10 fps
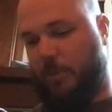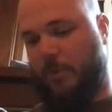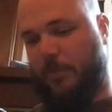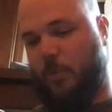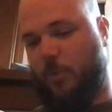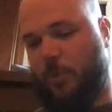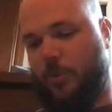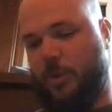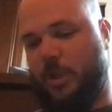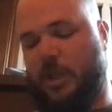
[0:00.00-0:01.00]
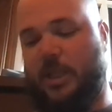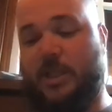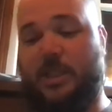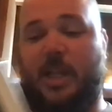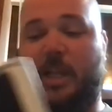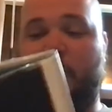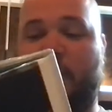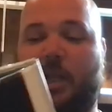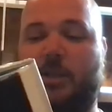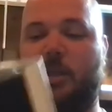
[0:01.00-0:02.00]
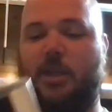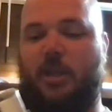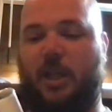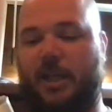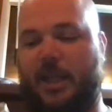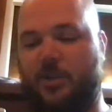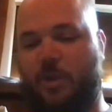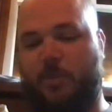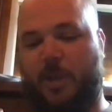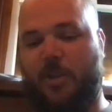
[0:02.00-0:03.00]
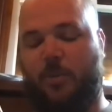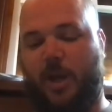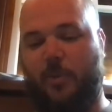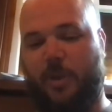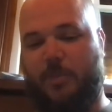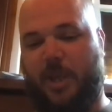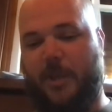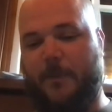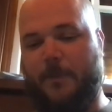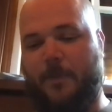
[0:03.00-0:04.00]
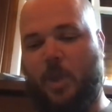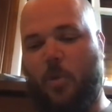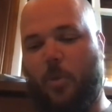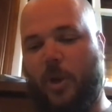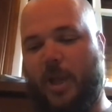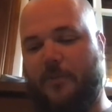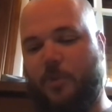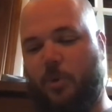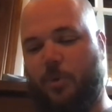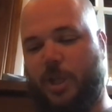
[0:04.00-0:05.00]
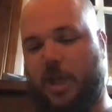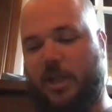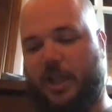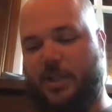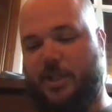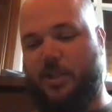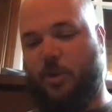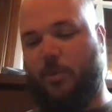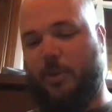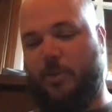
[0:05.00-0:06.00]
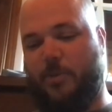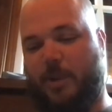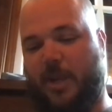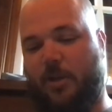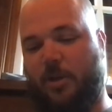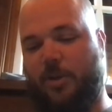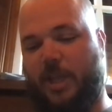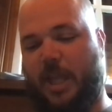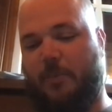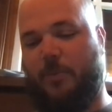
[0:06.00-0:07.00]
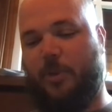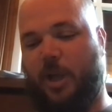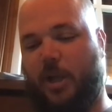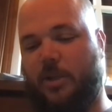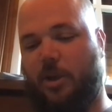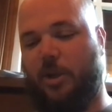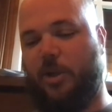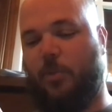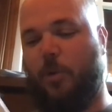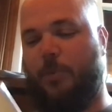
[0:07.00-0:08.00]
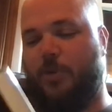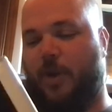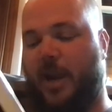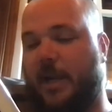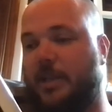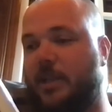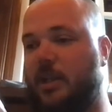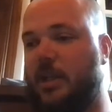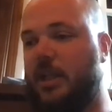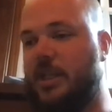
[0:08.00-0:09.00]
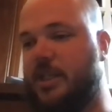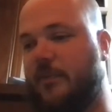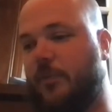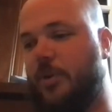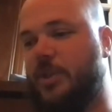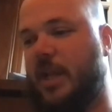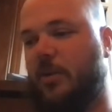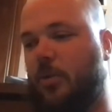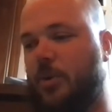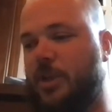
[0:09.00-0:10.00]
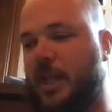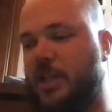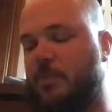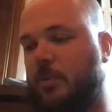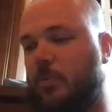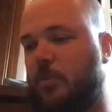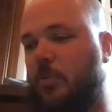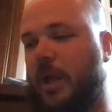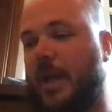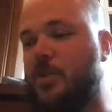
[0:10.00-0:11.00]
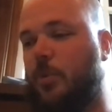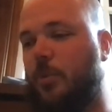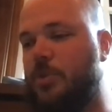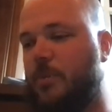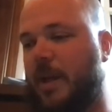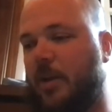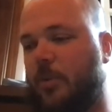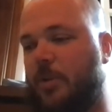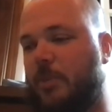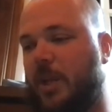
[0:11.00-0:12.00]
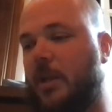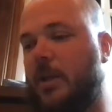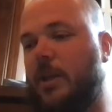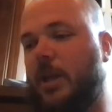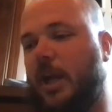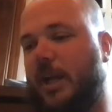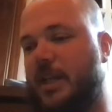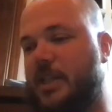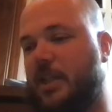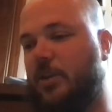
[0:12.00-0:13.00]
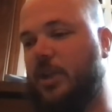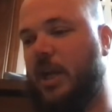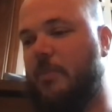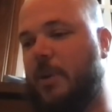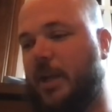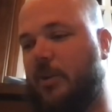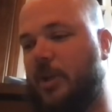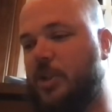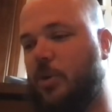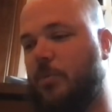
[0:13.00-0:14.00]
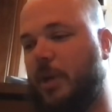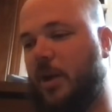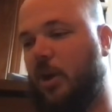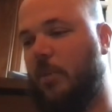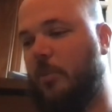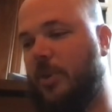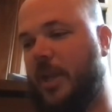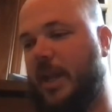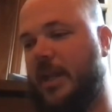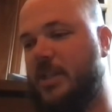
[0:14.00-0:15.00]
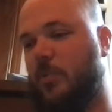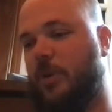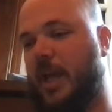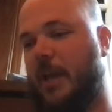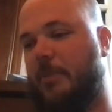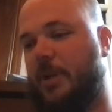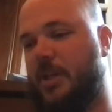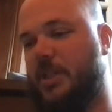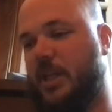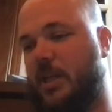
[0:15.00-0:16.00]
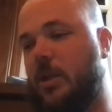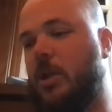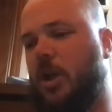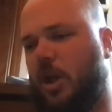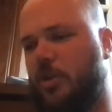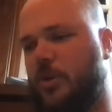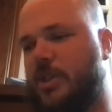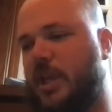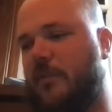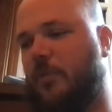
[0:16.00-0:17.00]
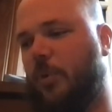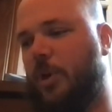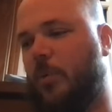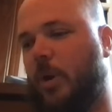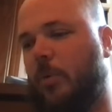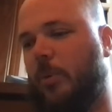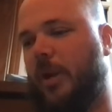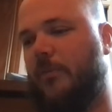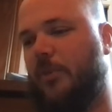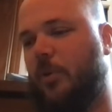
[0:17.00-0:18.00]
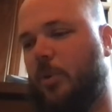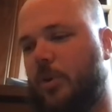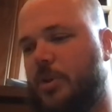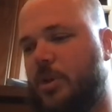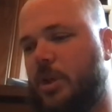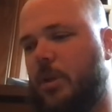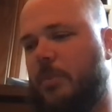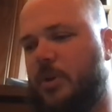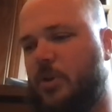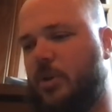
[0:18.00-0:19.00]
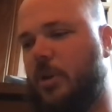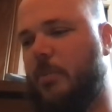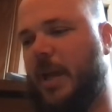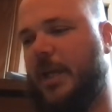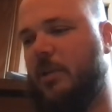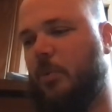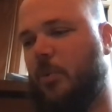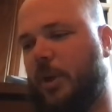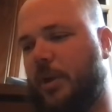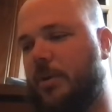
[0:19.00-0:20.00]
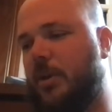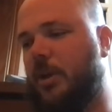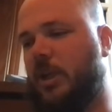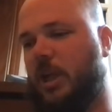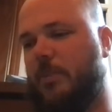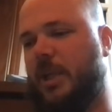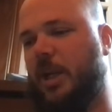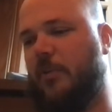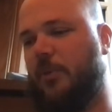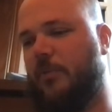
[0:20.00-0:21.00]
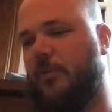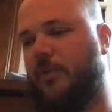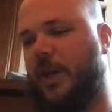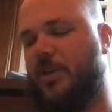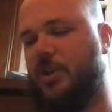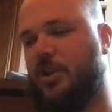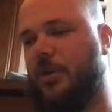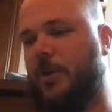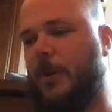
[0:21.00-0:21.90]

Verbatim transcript: above the wound. It didn't take a minute. Guy Kendrick made the ride with me. Went after old Doc Henson, told him there was a man hurt in camp who'd got caught in a rope and dragged. He sent for a saddle horse and asked me asked what was the matter with me. I guess I looked kind of pale. I showed him my arm, and without asking what happened, he said, "I'll dress that for you while we're waiting for the horse. Be sure to come back in the morning. Got to be careful of infection."